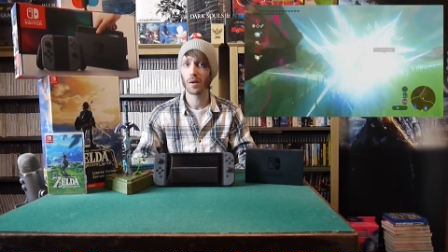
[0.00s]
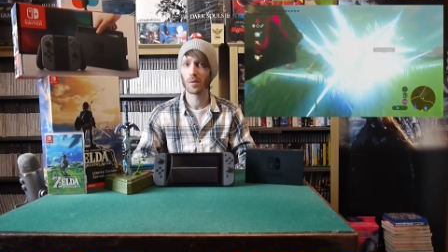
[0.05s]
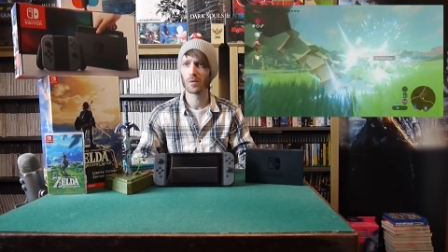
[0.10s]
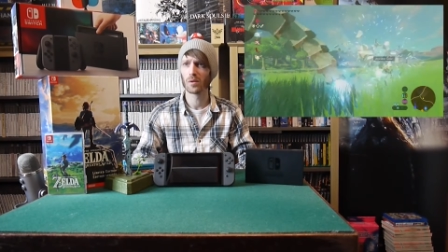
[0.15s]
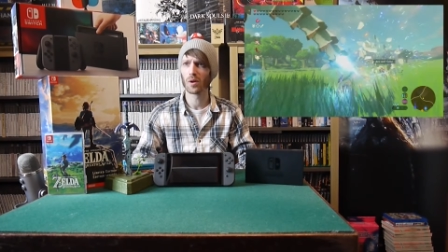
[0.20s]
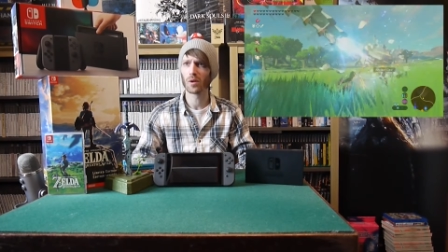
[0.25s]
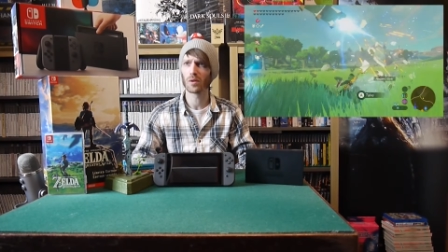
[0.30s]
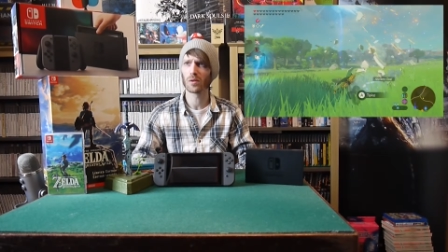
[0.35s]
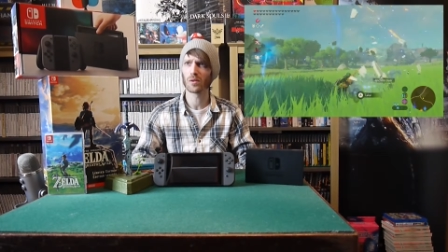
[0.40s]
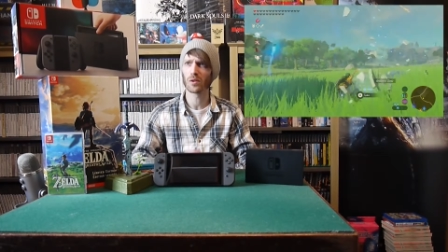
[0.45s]

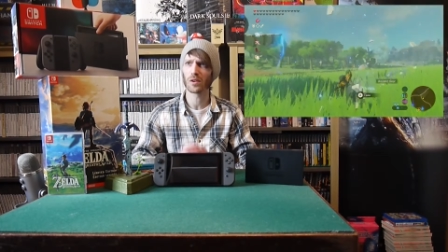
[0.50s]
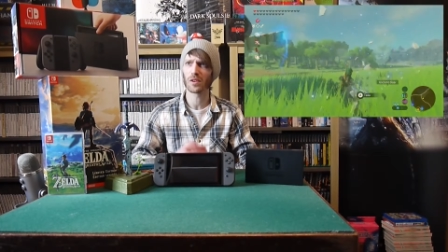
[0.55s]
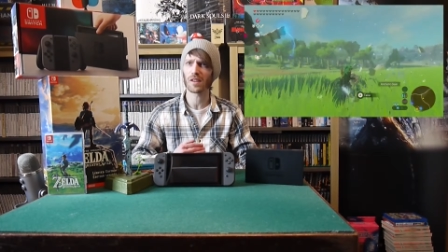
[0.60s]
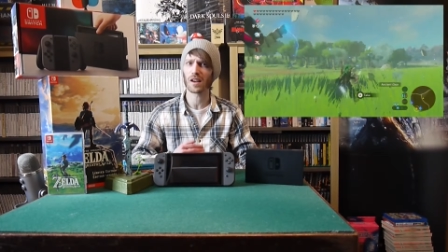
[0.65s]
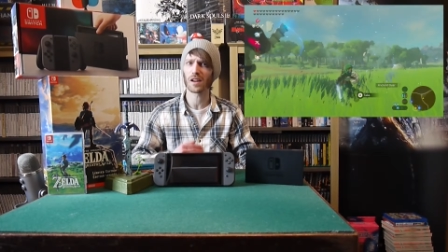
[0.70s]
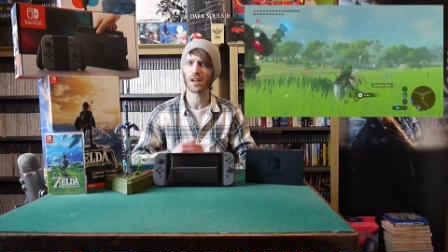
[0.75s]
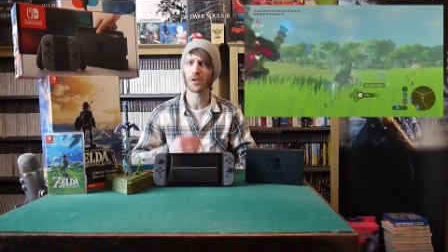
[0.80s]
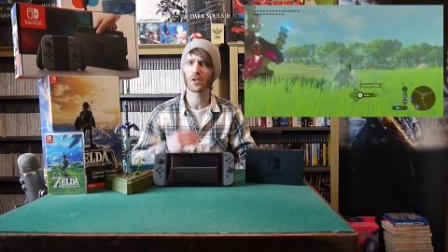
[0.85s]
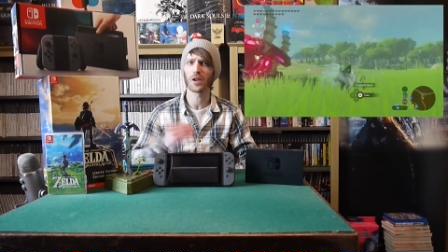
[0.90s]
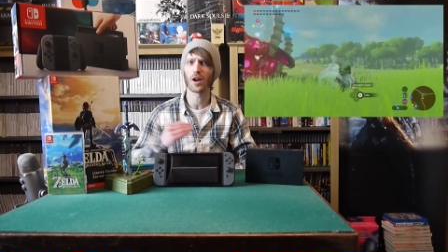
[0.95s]
Not
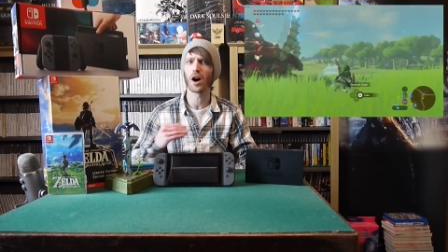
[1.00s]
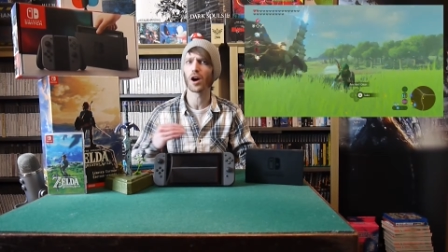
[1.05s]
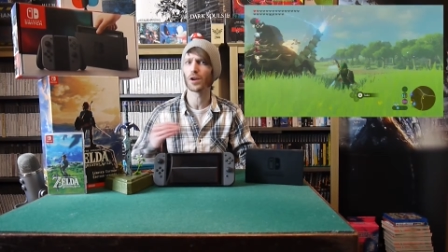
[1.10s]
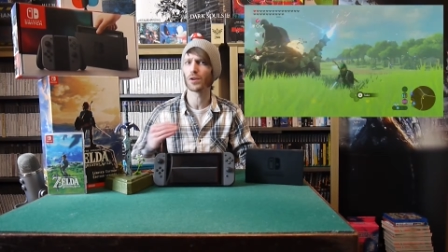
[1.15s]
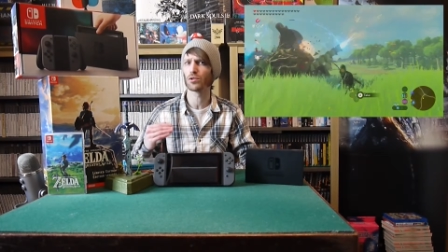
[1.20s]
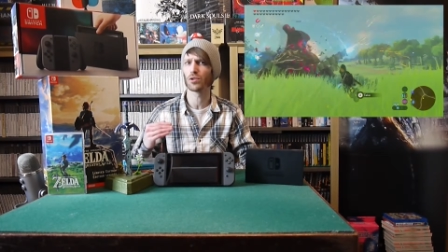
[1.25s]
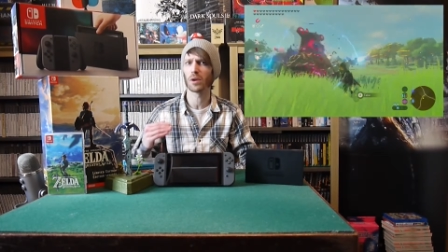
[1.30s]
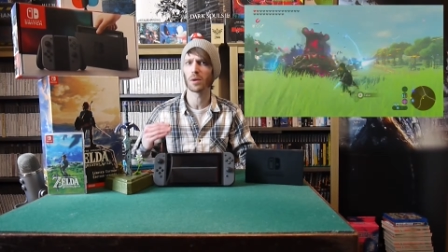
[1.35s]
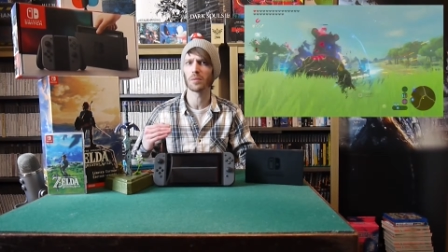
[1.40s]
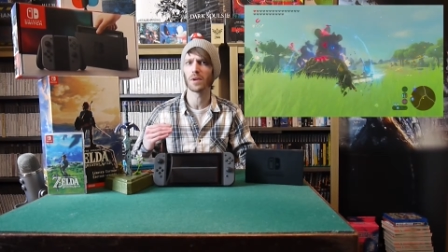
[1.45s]
exactly on the hype
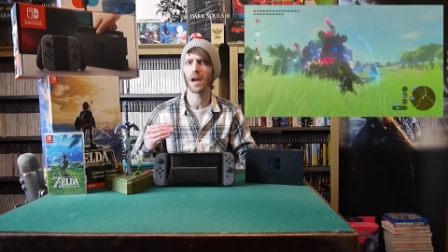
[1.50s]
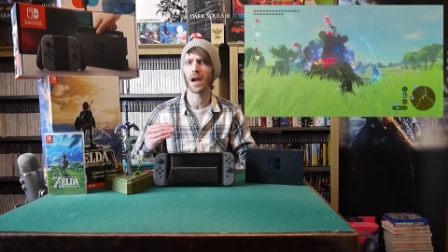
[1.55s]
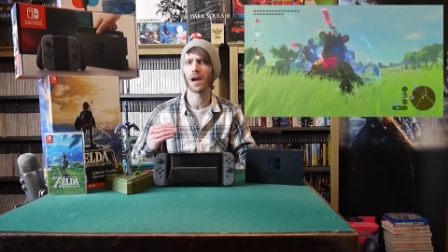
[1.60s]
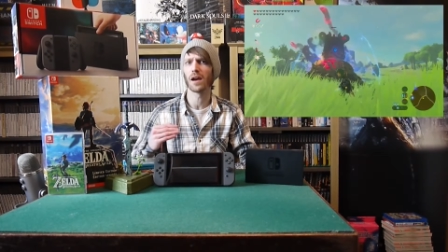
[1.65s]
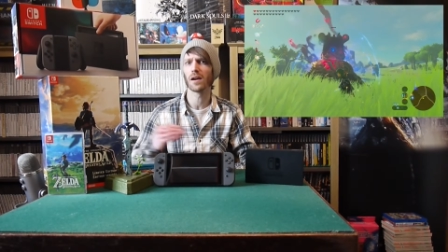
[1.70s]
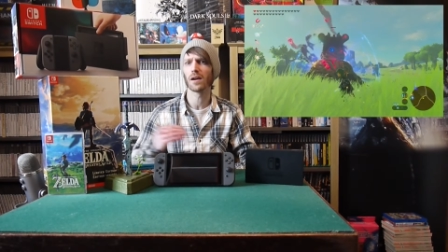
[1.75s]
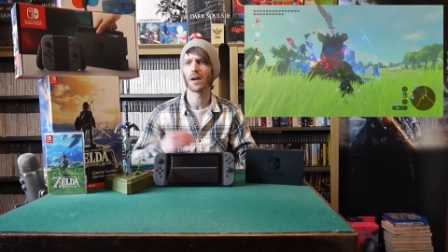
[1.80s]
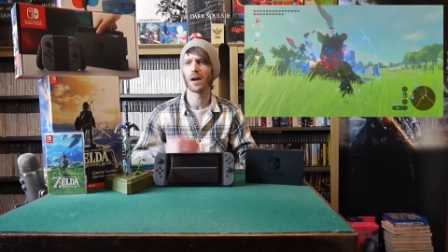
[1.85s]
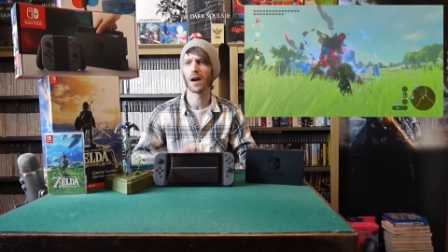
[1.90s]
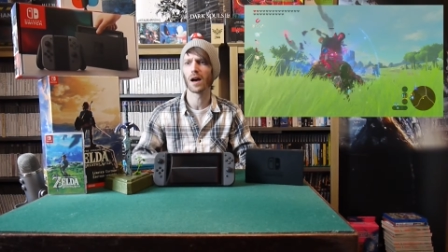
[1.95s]
train
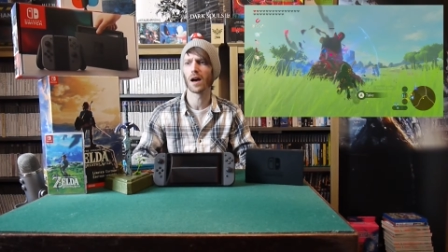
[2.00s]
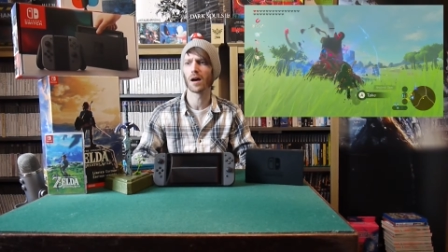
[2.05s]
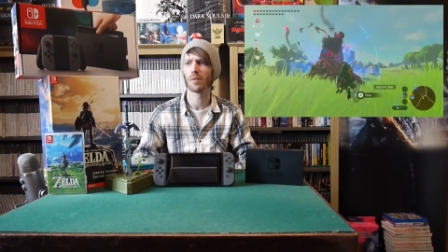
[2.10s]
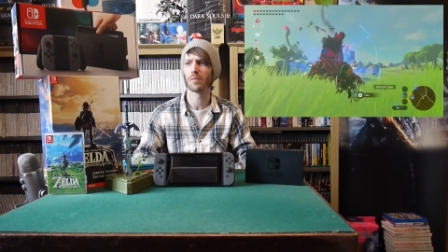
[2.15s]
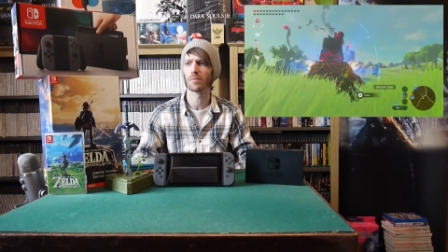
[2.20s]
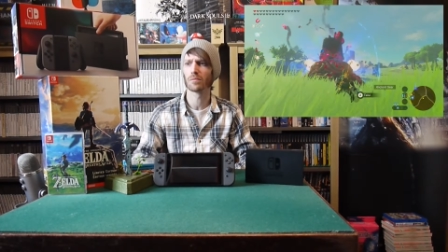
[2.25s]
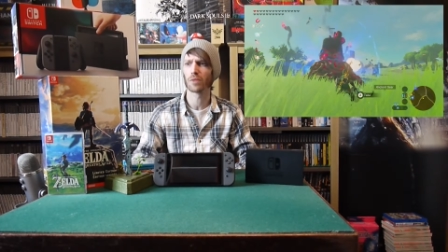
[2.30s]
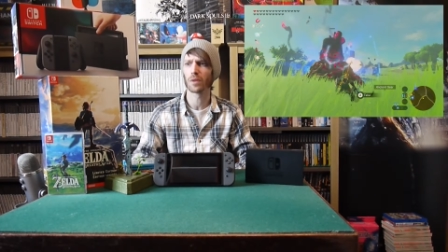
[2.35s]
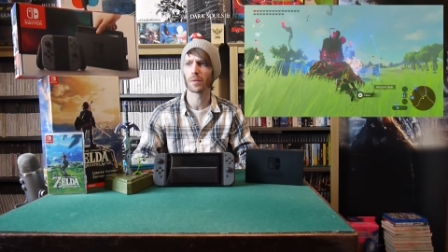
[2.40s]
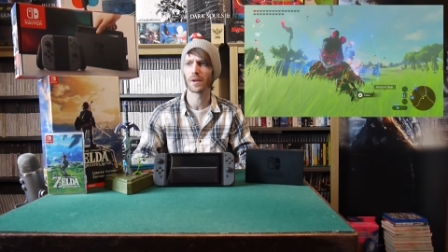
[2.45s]
yet.
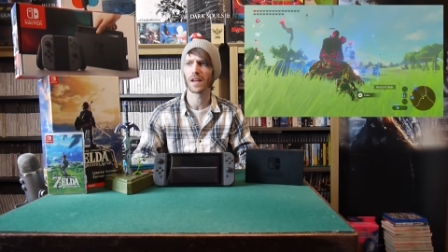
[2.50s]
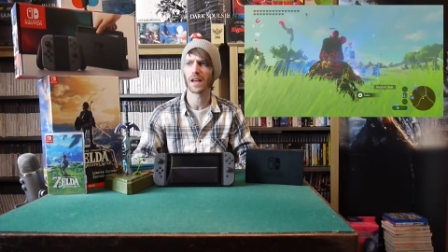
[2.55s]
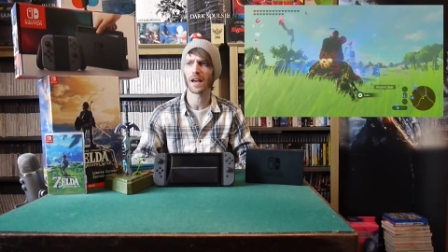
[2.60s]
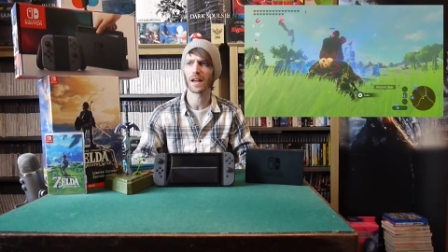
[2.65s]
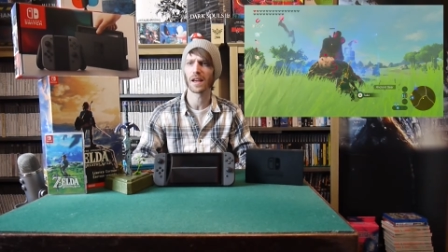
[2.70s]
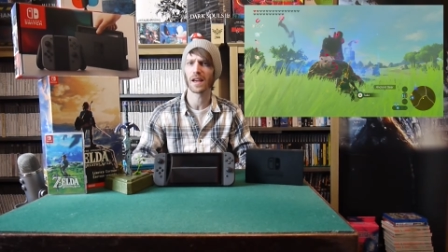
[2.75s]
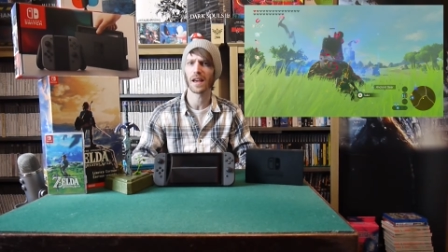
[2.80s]
Probably getting